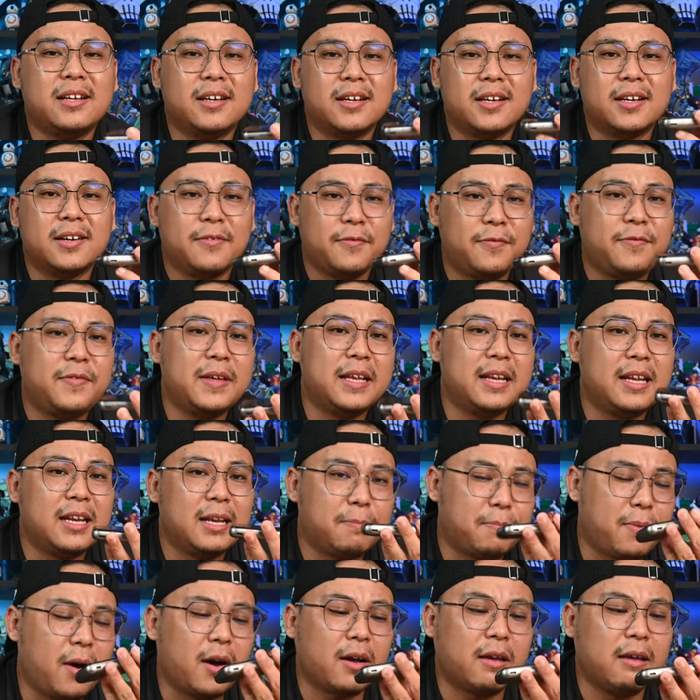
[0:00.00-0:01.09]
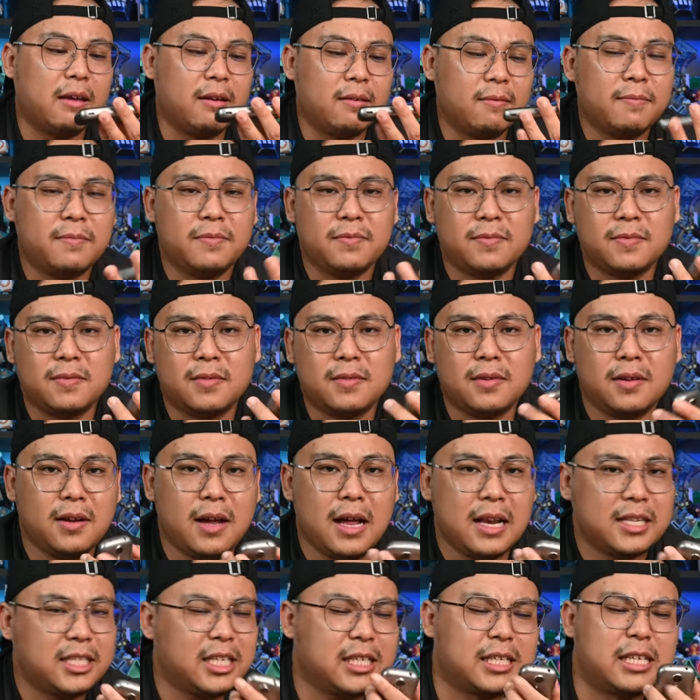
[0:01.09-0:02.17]
to fit in the pocket.
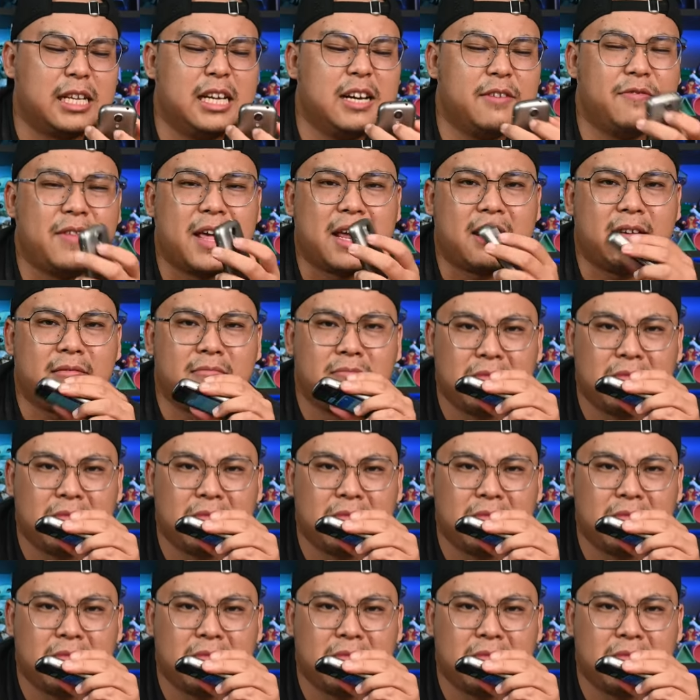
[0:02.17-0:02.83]
I just love it.